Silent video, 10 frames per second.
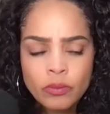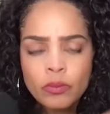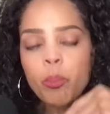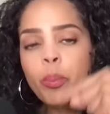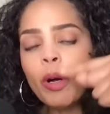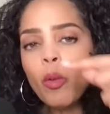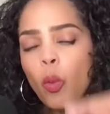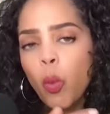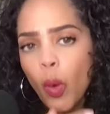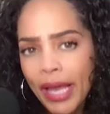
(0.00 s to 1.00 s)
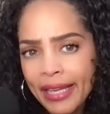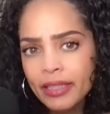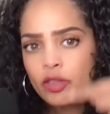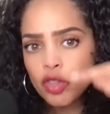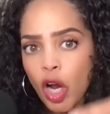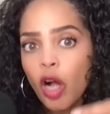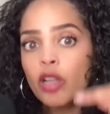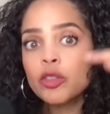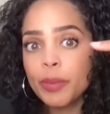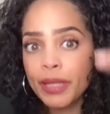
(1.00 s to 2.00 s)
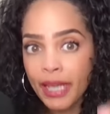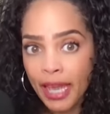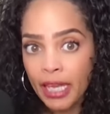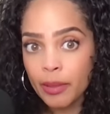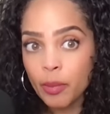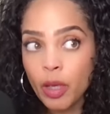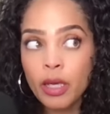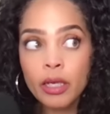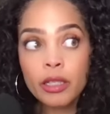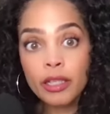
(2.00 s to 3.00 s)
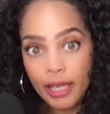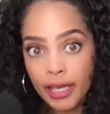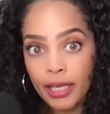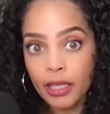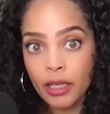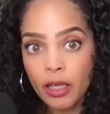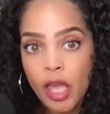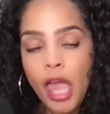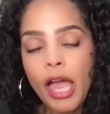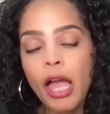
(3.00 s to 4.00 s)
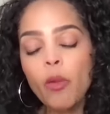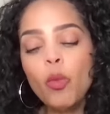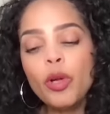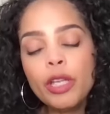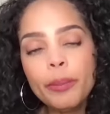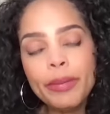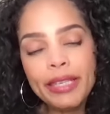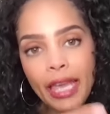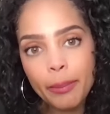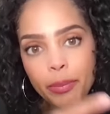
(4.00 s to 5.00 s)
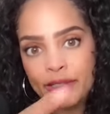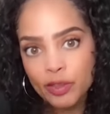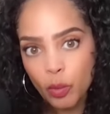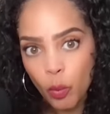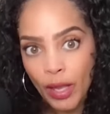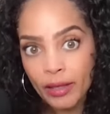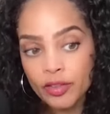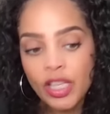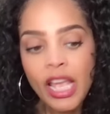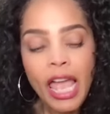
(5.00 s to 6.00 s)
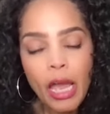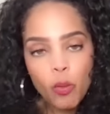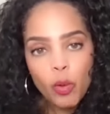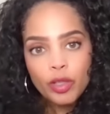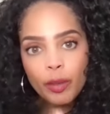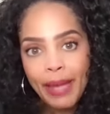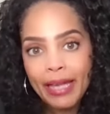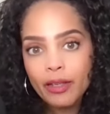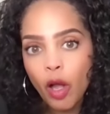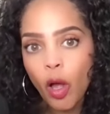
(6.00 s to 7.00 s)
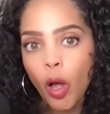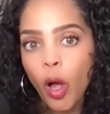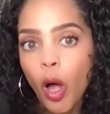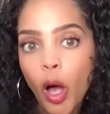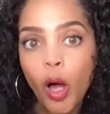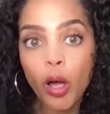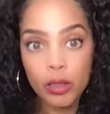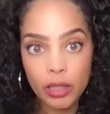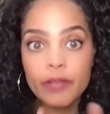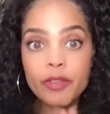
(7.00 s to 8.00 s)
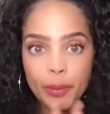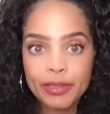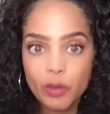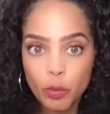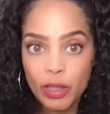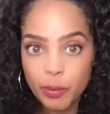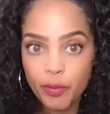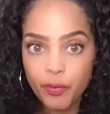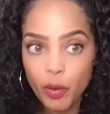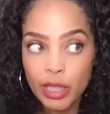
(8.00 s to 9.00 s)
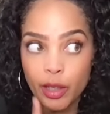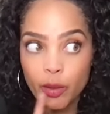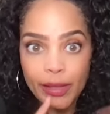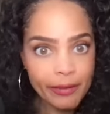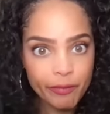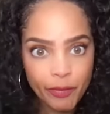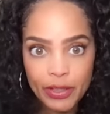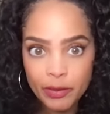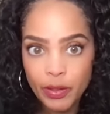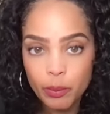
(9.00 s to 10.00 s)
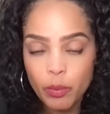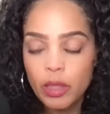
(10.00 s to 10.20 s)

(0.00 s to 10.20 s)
But when Charles became king and William became Prince of Wales and William had all of the Prince of Wales portfolio in front of him,